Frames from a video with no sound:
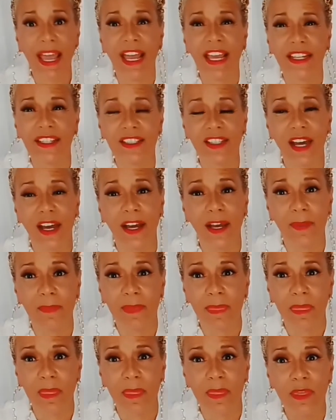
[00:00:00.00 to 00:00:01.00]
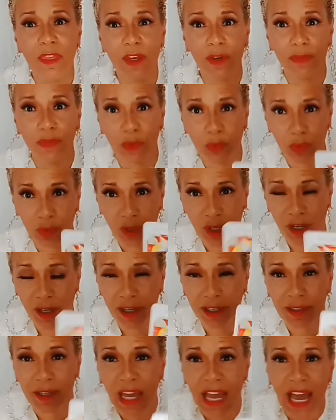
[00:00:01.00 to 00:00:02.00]
and um, the Fool
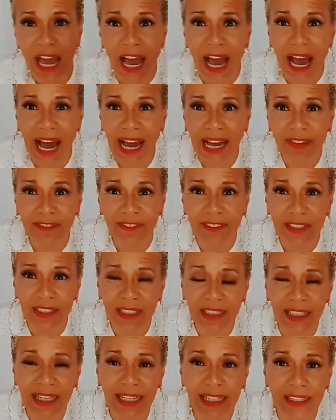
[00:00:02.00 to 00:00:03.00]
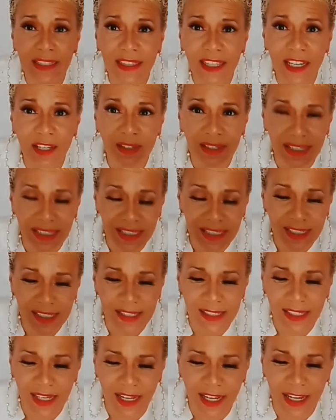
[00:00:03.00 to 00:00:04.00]
card. I feel like there
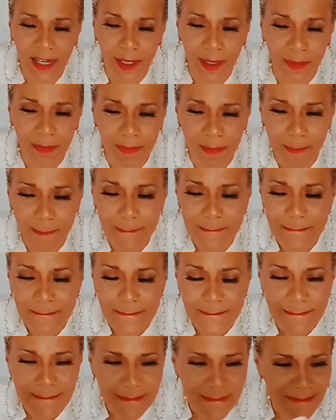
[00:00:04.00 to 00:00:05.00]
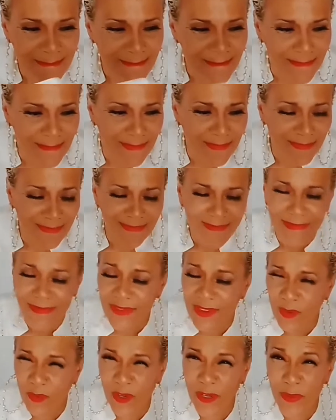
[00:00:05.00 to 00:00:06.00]
is, um,
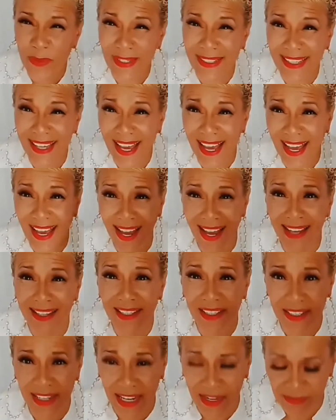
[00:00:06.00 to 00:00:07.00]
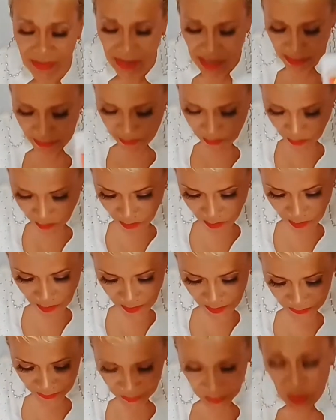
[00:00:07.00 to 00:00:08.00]
why do I get hot and heavy
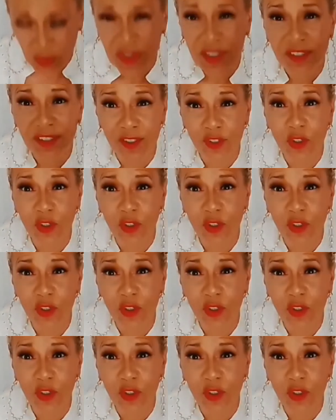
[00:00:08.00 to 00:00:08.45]
with the